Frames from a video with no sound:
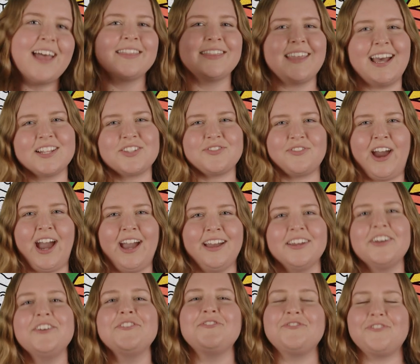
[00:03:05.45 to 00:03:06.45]
That's right,
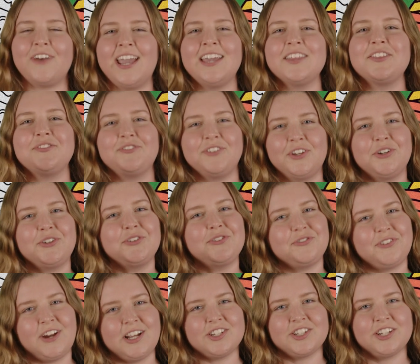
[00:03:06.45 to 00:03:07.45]
Faith Filled
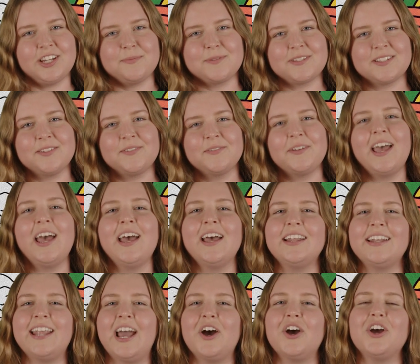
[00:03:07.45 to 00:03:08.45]
Friendships.
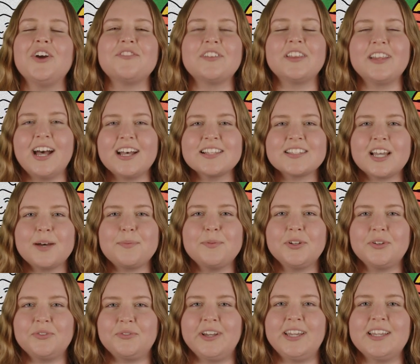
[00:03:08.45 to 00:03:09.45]
Now, over the last couple
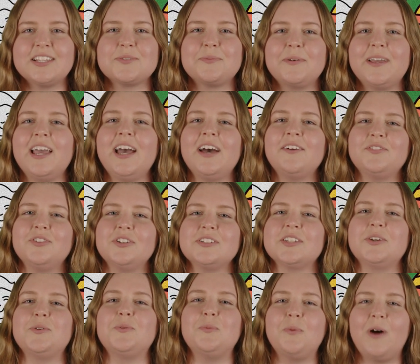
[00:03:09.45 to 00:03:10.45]
of weeks, we have looked
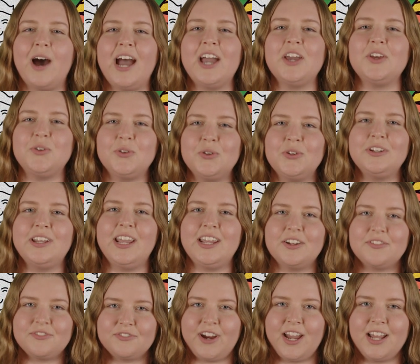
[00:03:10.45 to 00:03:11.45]
at why you need
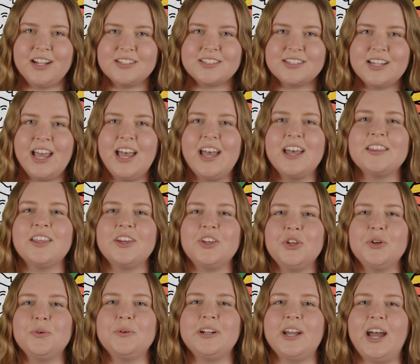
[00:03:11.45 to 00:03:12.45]
a friend, that
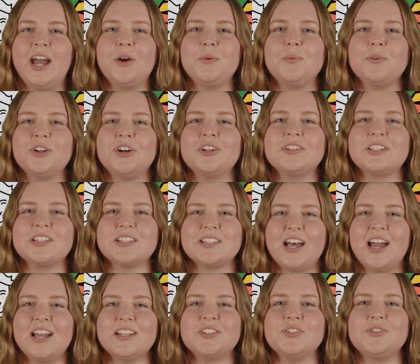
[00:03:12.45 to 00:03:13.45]
you and I were not
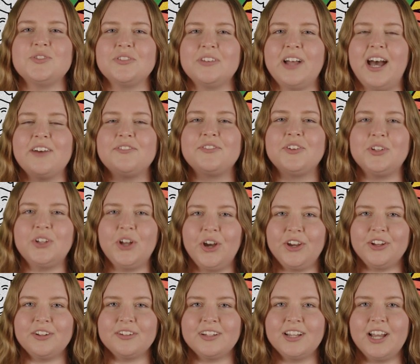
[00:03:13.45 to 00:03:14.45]
designed to do life
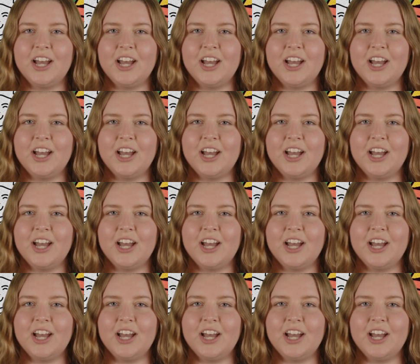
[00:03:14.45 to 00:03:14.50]
alone.